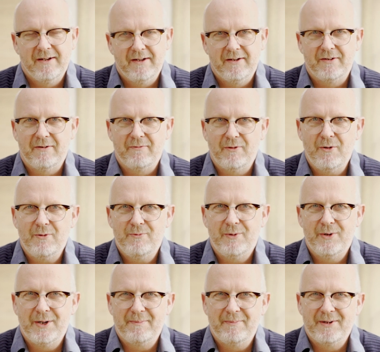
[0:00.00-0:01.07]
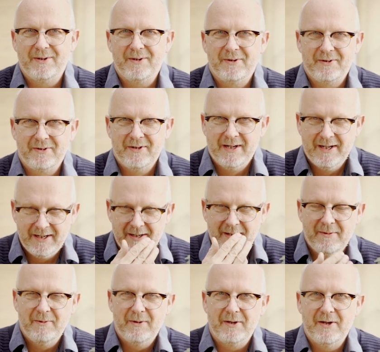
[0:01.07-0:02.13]
Is a wrong word because
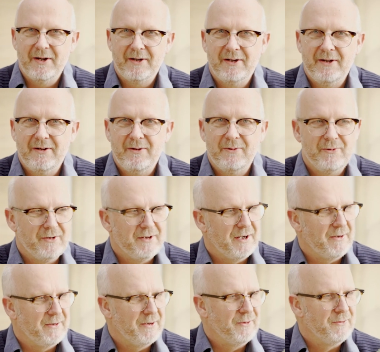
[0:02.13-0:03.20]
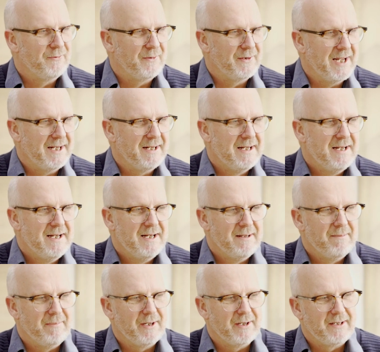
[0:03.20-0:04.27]
we're not using our nose for that,
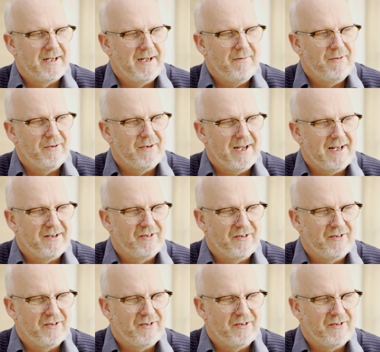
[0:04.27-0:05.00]
but gives that